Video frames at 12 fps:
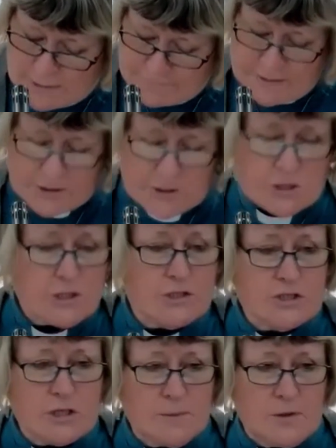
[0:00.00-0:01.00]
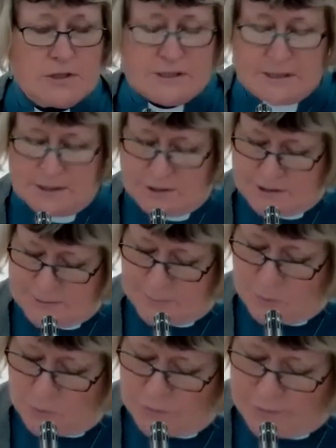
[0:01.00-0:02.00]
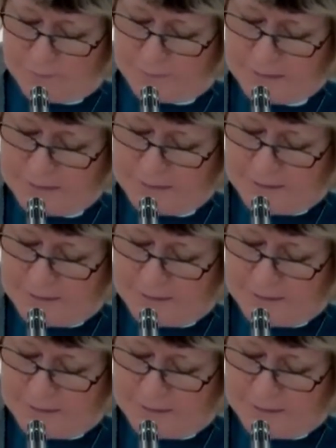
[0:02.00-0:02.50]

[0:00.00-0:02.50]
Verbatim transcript: loving church community to support them